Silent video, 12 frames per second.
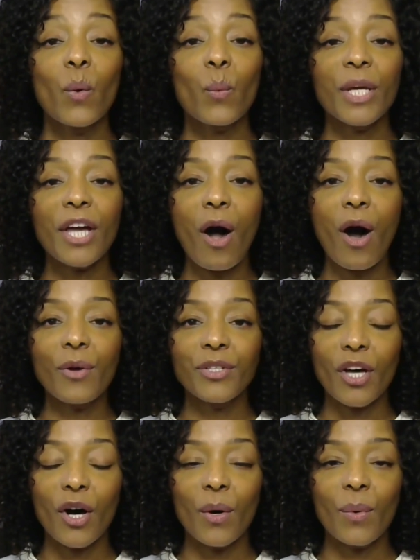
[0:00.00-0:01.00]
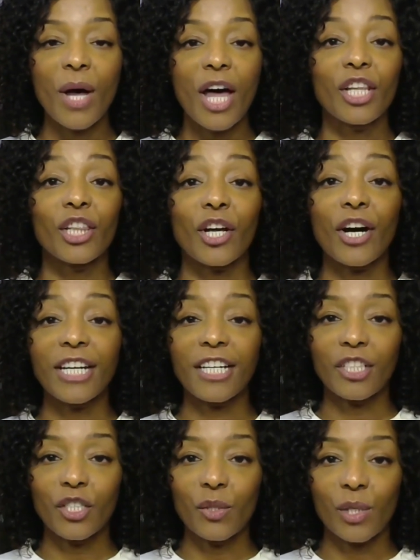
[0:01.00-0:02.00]
We all know learning
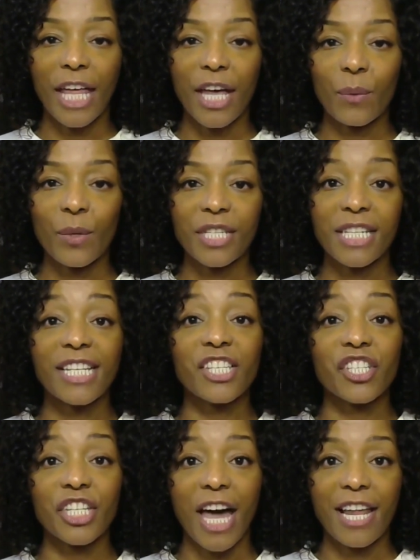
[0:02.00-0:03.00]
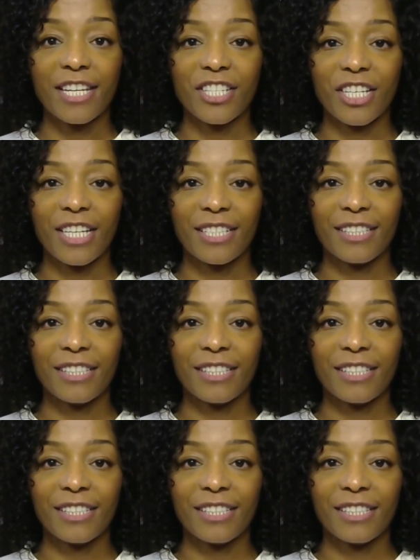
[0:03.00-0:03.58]
a new language is challenging,